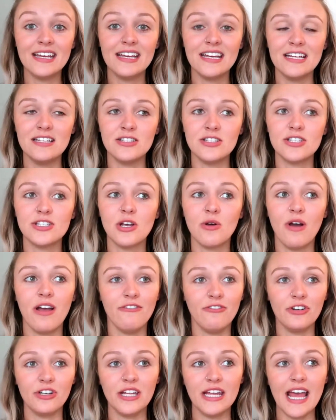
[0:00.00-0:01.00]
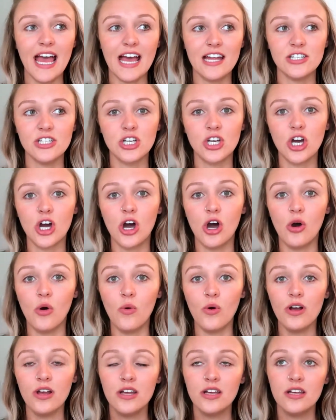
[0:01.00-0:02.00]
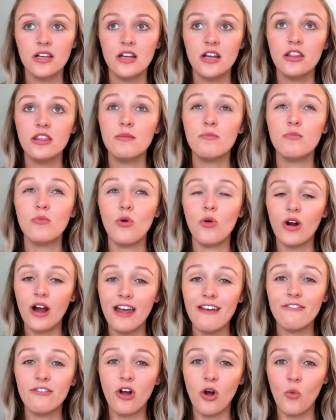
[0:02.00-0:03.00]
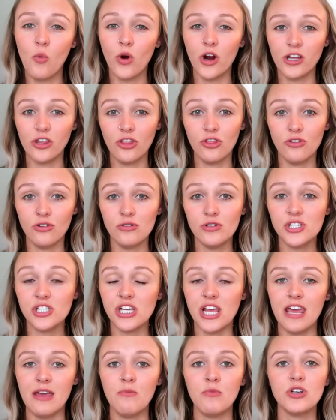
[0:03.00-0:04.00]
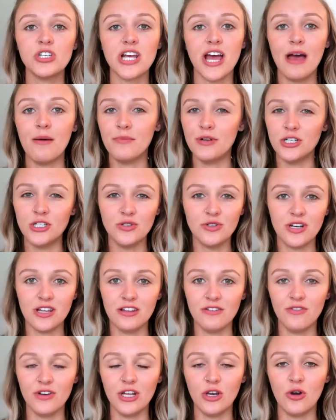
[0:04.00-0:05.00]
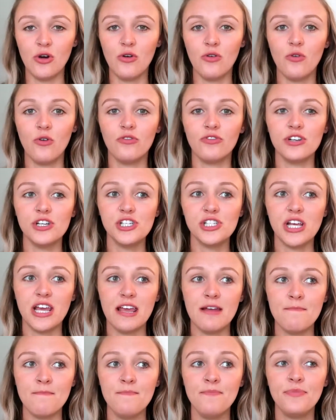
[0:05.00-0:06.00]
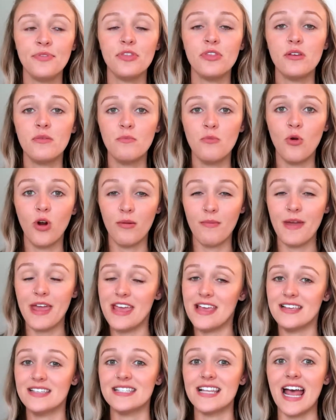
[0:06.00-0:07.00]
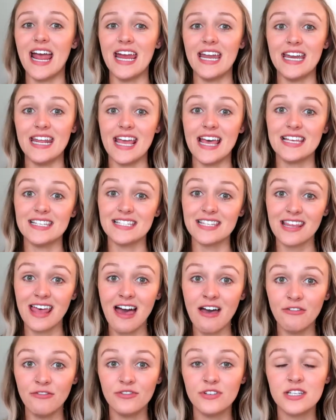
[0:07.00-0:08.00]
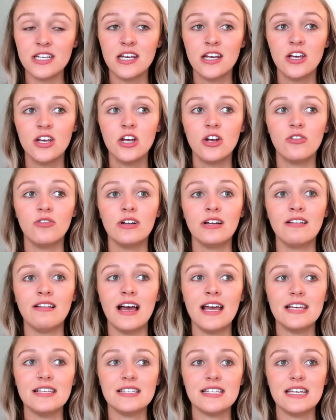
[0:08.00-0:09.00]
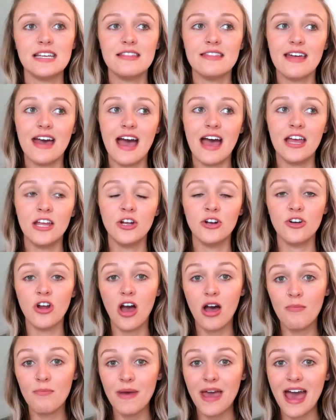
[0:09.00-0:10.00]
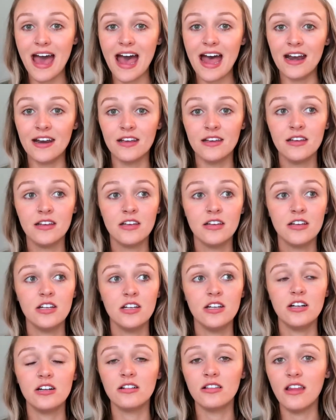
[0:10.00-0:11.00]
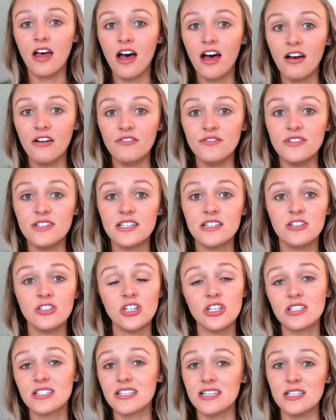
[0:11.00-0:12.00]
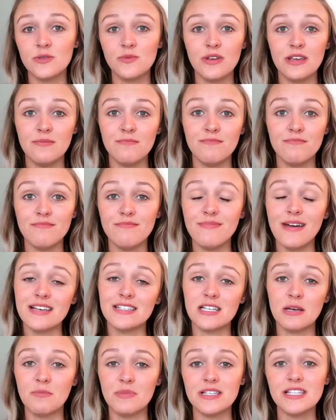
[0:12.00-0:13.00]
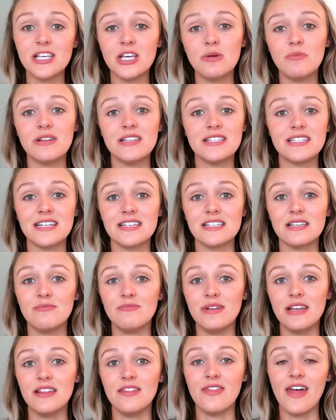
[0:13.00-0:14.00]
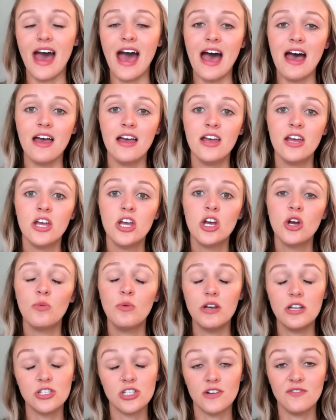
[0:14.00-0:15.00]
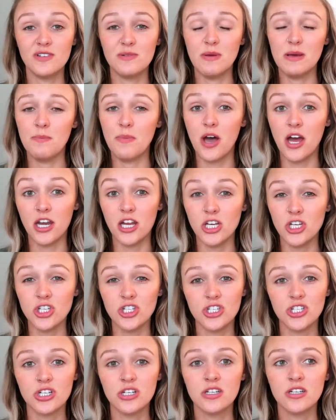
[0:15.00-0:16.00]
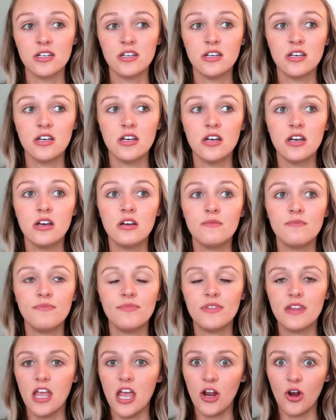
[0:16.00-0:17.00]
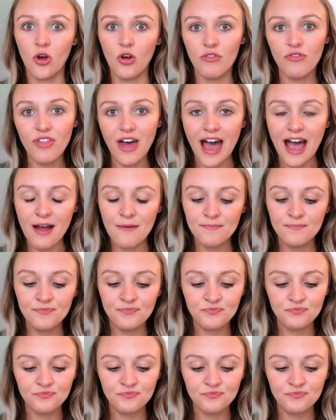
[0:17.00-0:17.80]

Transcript: And so I've really had to go, the more I've worked through shame, which I'm gonna do another video over shame, the more my anxiety has left. Realizing that you're not bad, you're loved. Just because we mess up as humans doesn't mean that we deserve to be punished and all of that.